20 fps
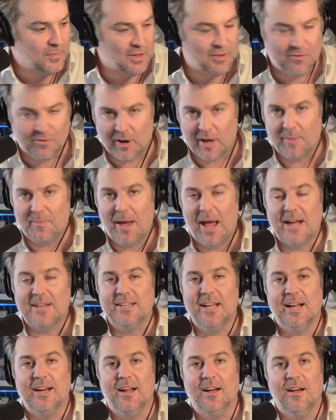Freddie Mac
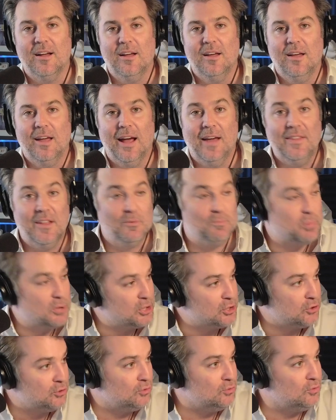data. And then
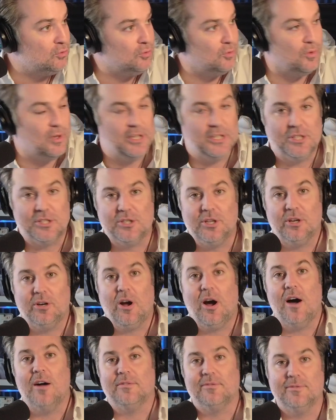it just took
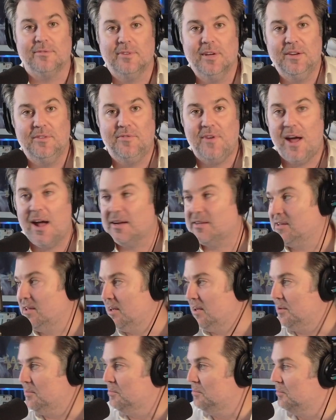off. In fact,
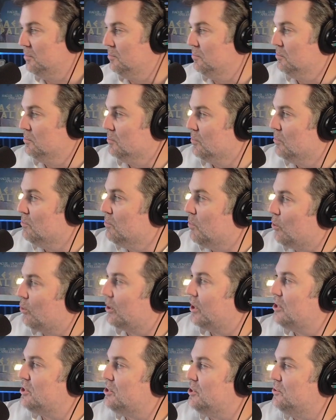
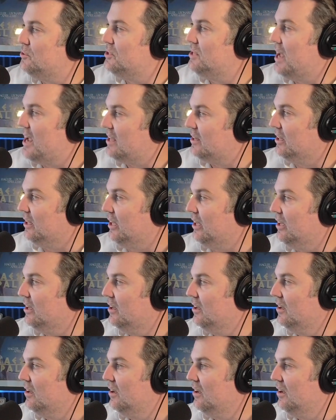Mortgage News Daily,
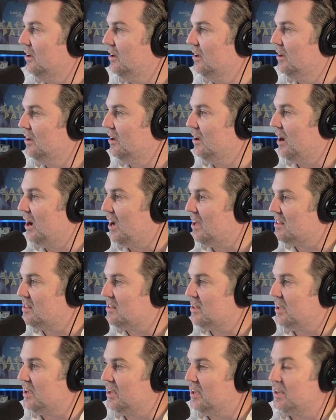I
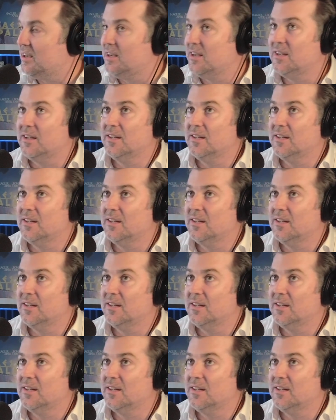think